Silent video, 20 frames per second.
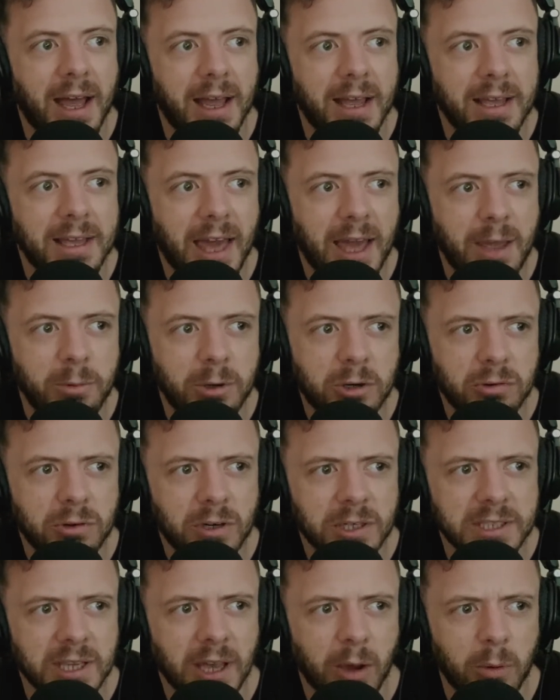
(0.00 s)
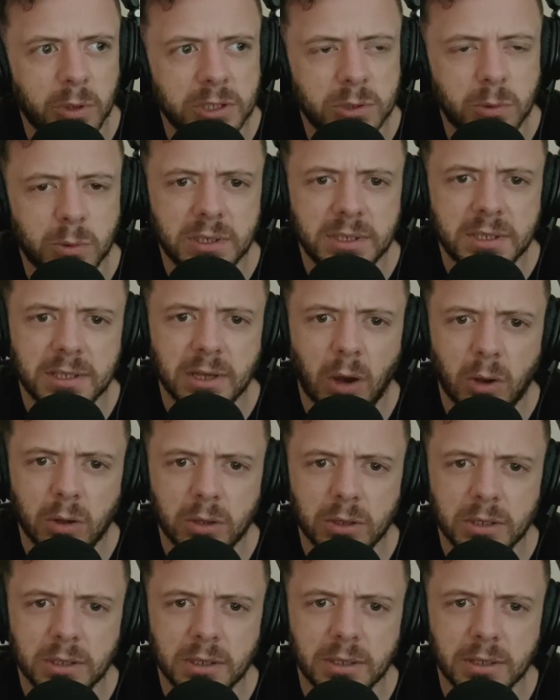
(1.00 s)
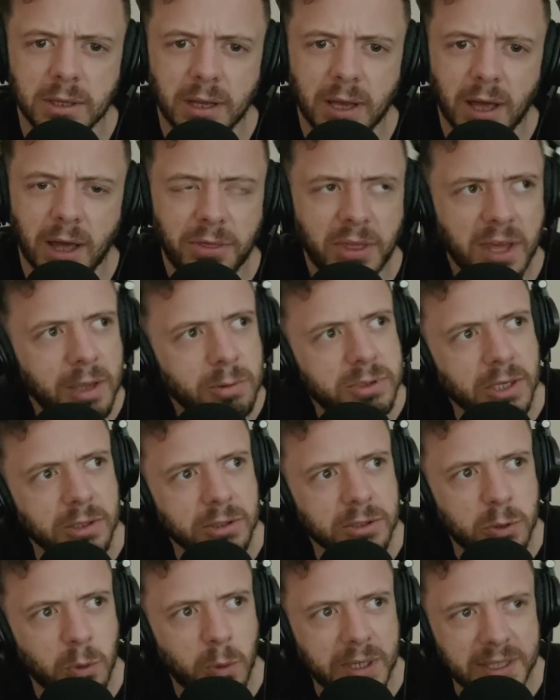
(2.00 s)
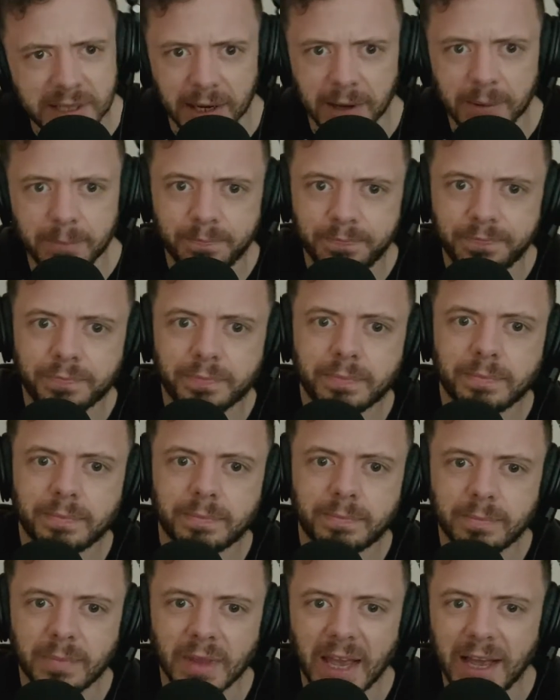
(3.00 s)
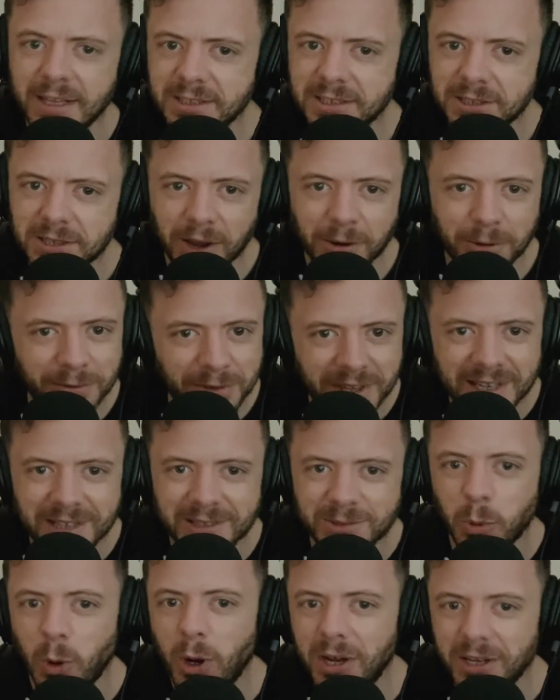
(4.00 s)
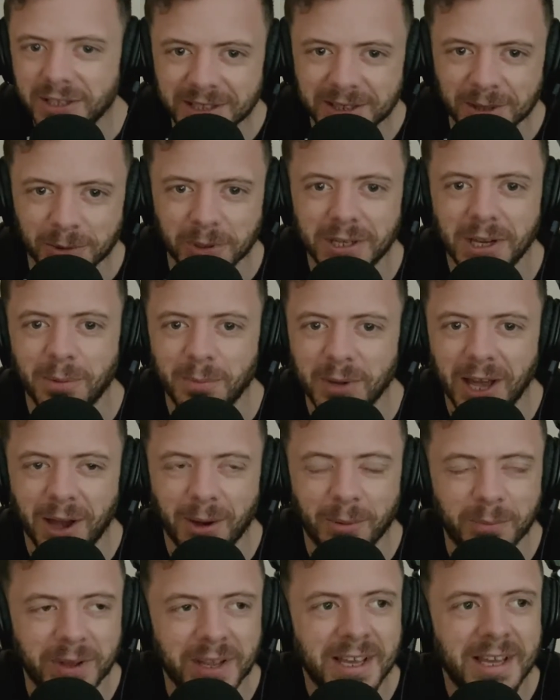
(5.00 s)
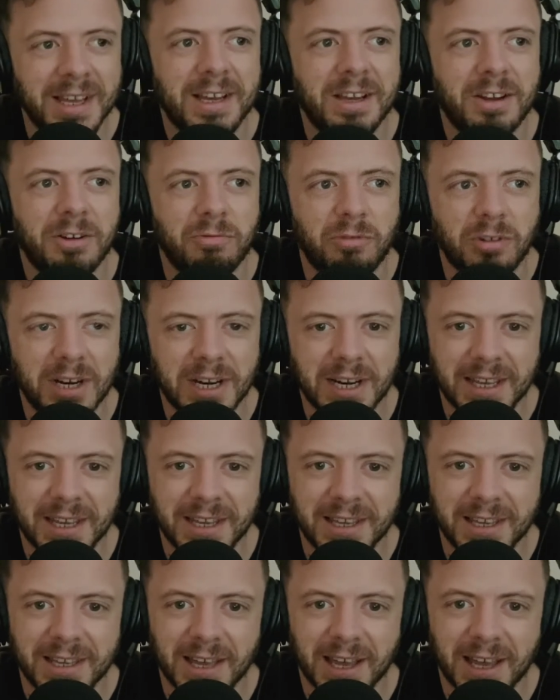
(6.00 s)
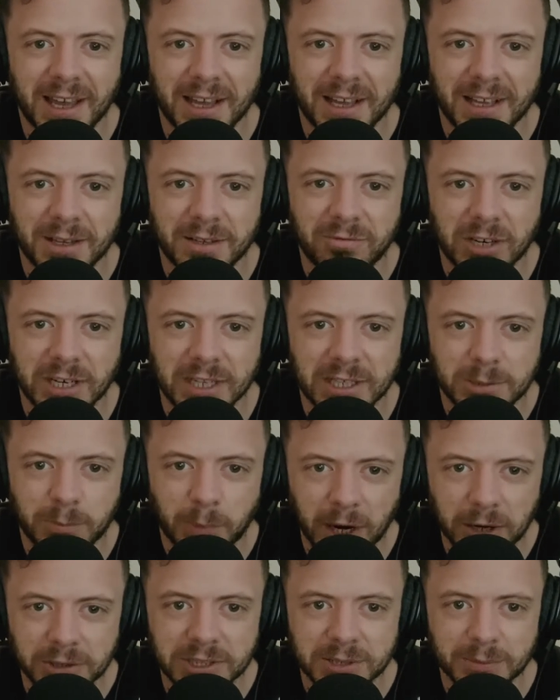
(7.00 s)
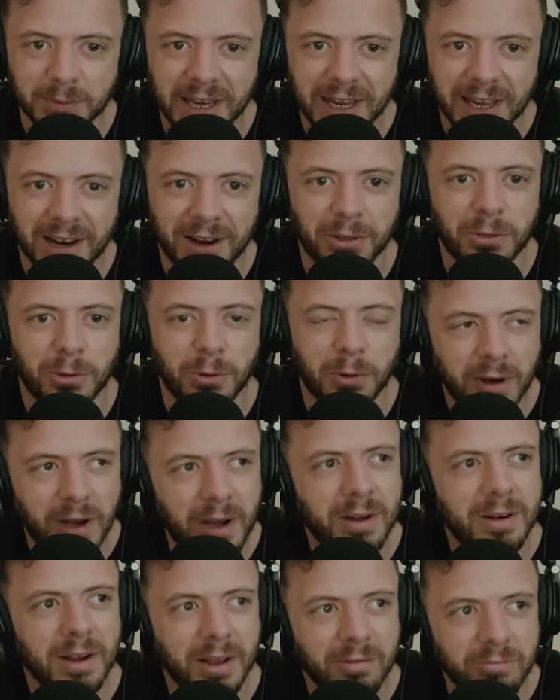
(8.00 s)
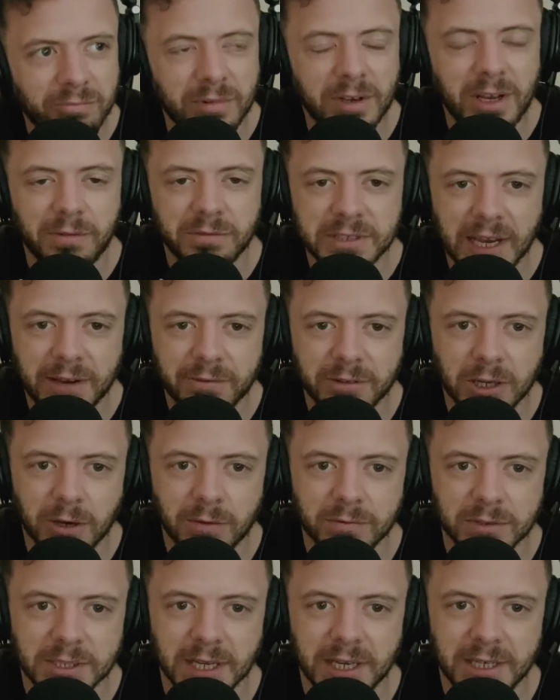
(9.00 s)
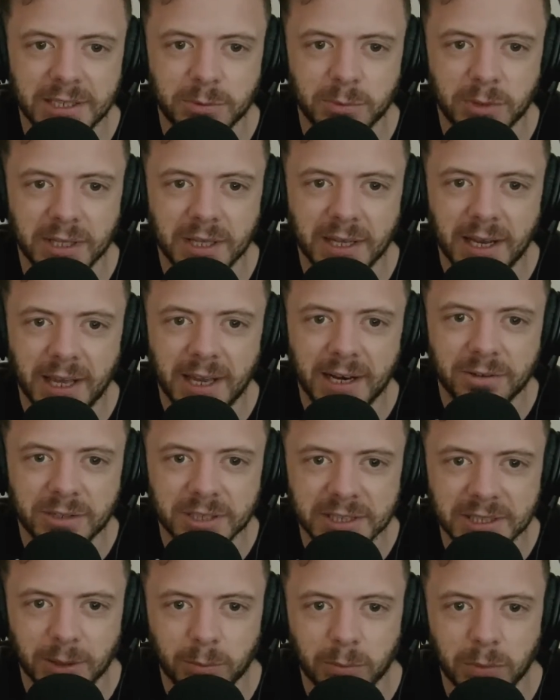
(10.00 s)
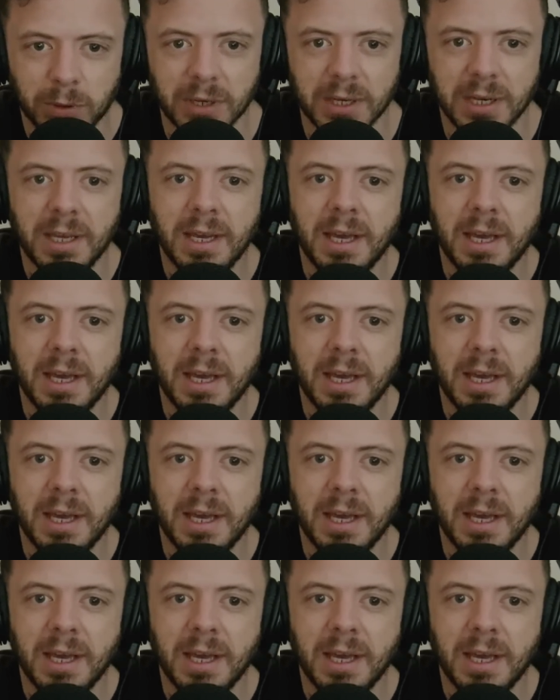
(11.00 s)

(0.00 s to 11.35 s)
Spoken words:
came across her, which was on, I think it was on Twitter. And so these words that were coming up really, really spoke to me. And I thought, oh, I'd love to have a conversation with Helena at some point.